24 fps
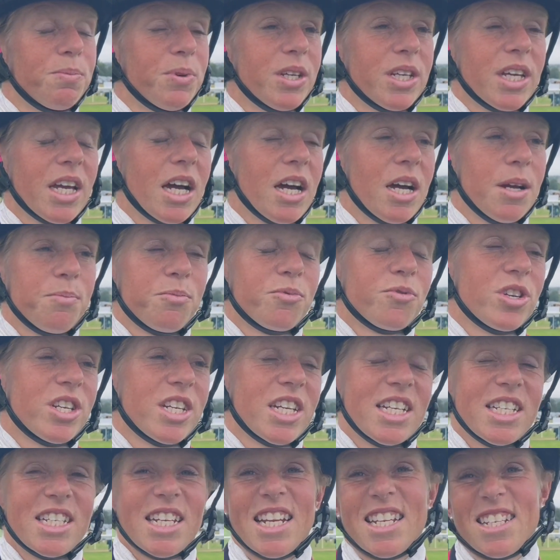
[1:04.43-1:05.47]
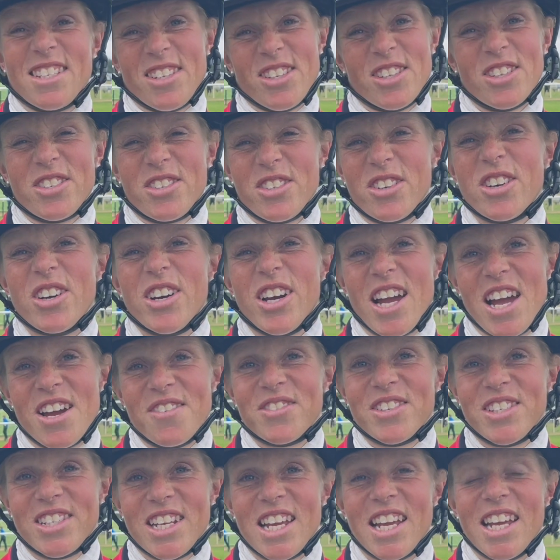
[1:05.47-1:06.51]
But yeah, I'm pretty intense at the start, I have
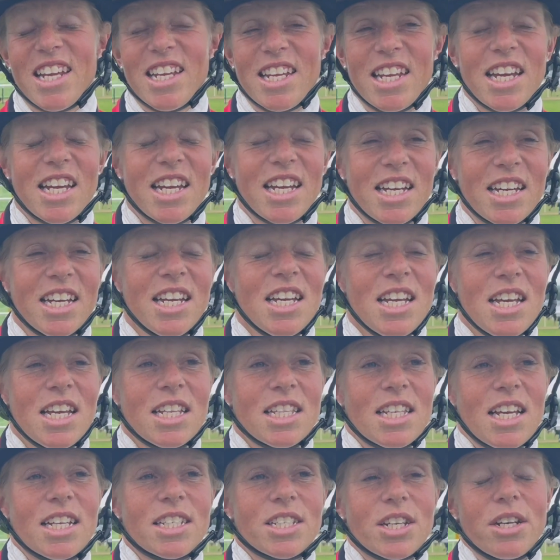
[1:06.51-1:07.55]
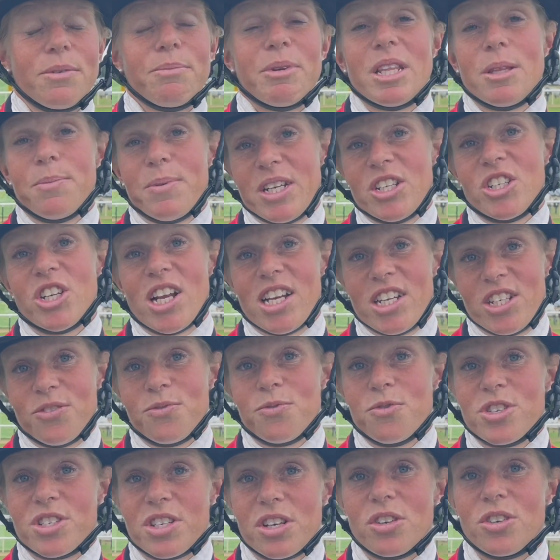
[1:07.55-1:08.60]
to say. Yeah, that's going to be the big challenge
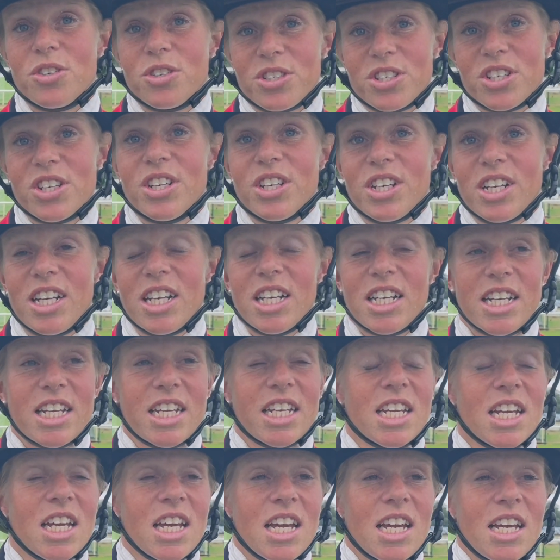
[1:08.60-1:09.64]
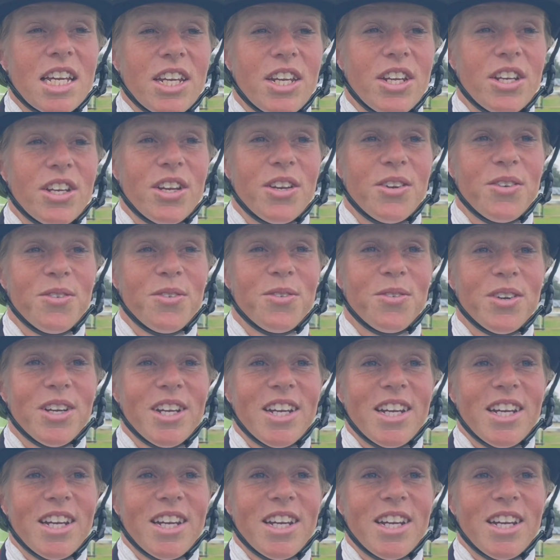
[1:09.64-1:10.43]
for us a lot, certainly. You know,